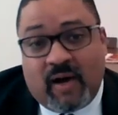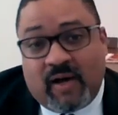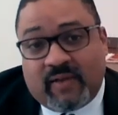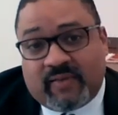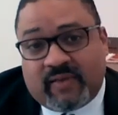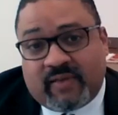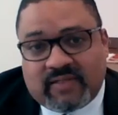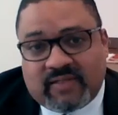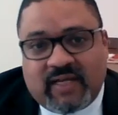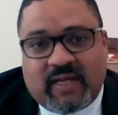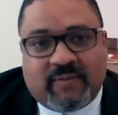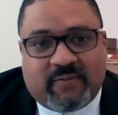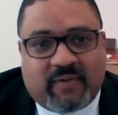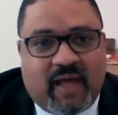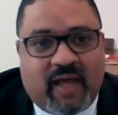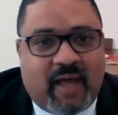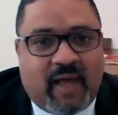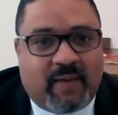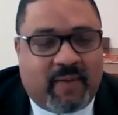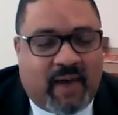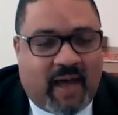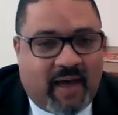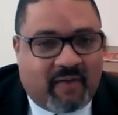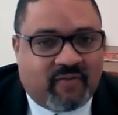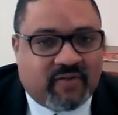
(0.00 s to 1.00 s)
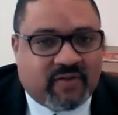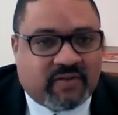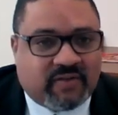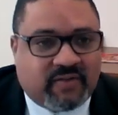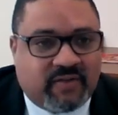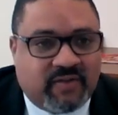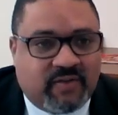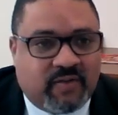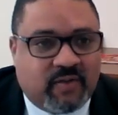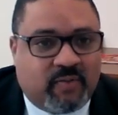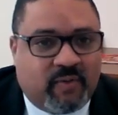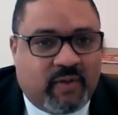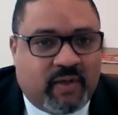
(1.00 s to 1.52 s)
while at the same time,
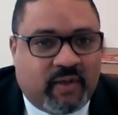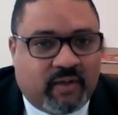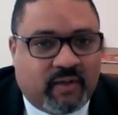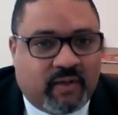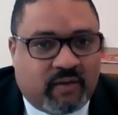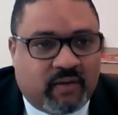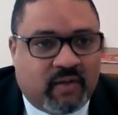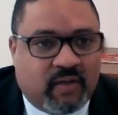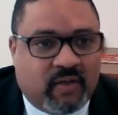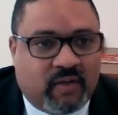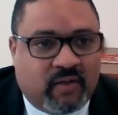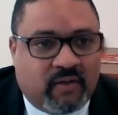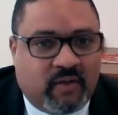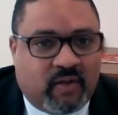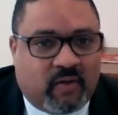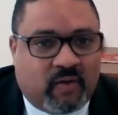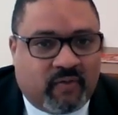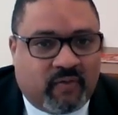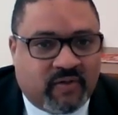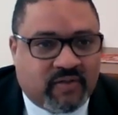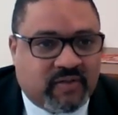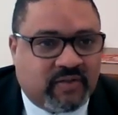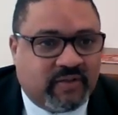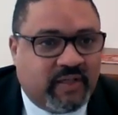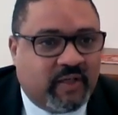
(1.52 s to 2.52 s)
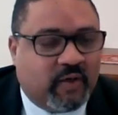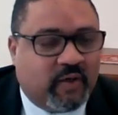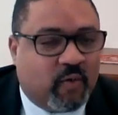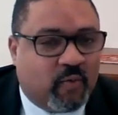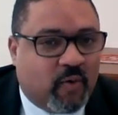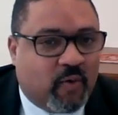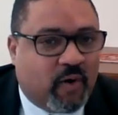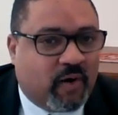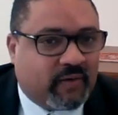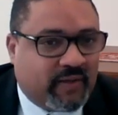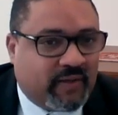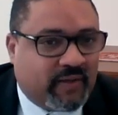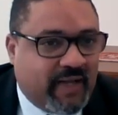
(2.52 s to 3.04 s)
obviously doing this
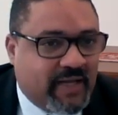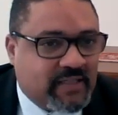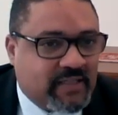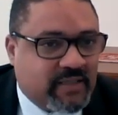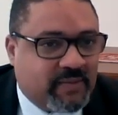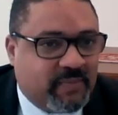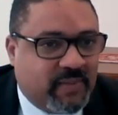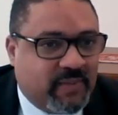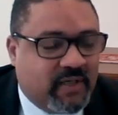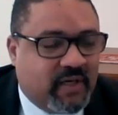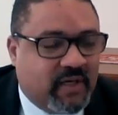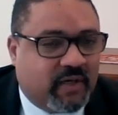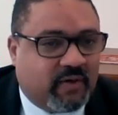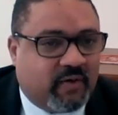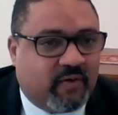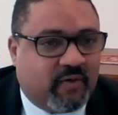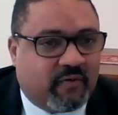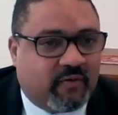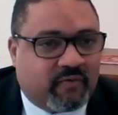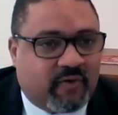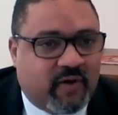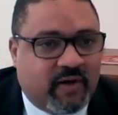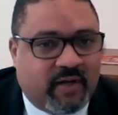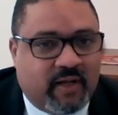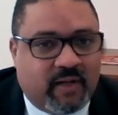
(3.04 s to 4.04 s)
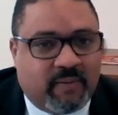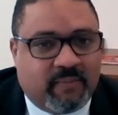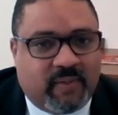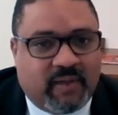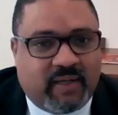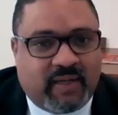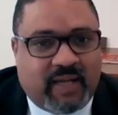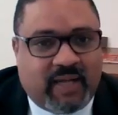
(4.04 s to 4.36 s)
legal work that has to be done on the front end,